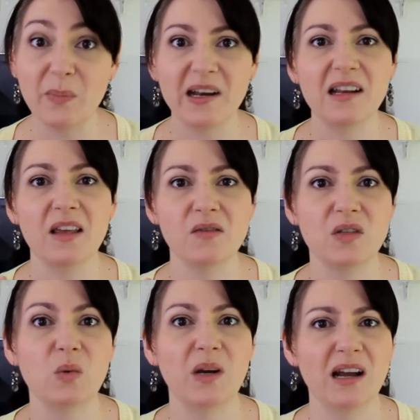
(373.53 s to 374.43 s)
but it
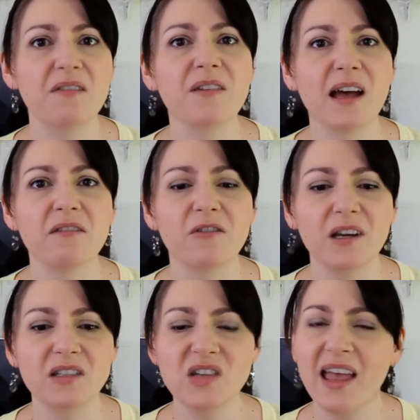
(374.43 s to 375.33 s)
gives you enough
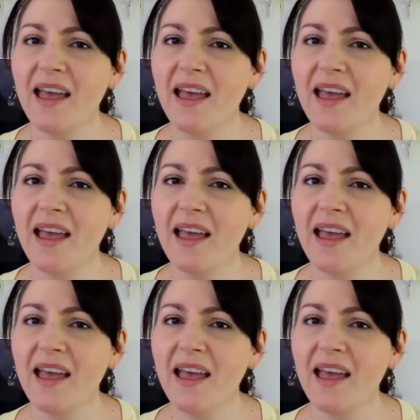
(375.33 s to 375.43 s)
coverage,